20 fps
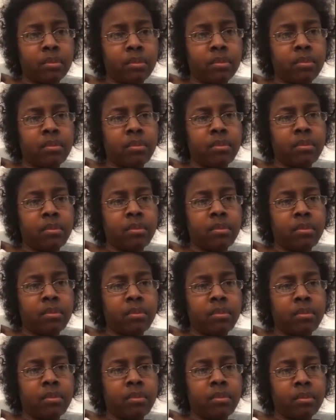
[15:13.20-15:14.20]

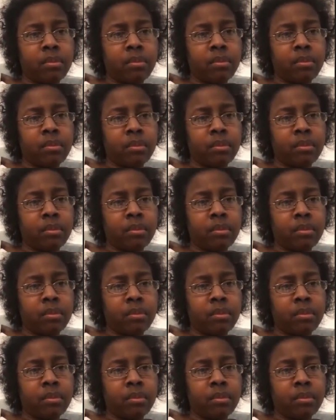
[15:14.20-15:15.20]

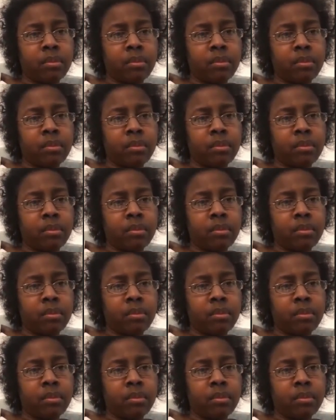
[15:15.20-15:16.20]

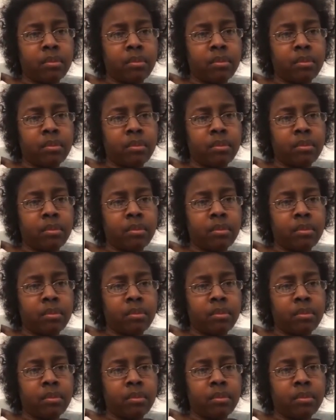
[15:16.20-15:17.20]

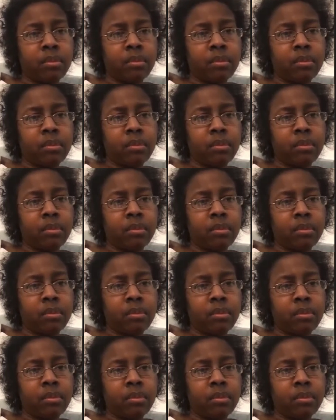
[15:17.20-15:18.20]

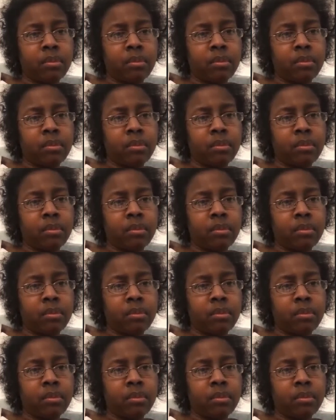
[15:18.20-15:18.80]
(not speaking)